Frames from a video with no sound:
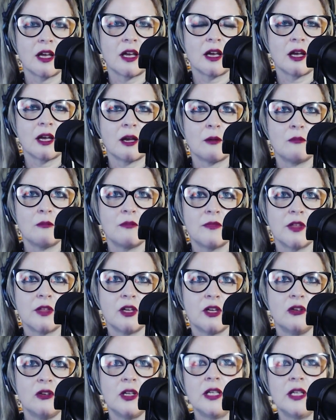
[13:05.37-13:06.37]

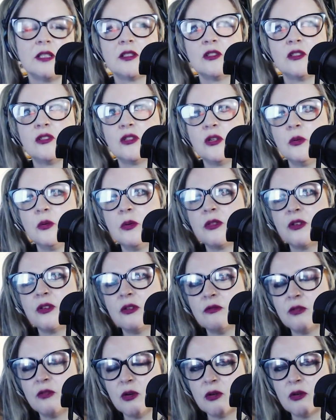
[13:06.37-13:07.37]
that you need to do with
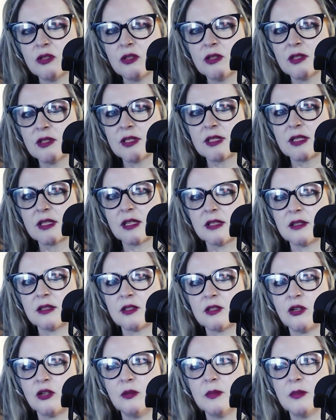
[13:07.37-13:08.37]
your vocals
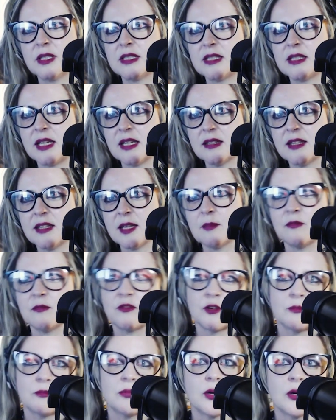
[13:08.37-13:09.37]
to maintain them
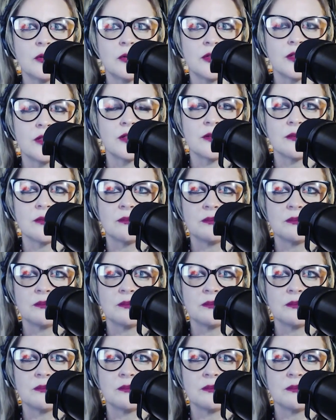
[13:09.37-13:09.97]
for both?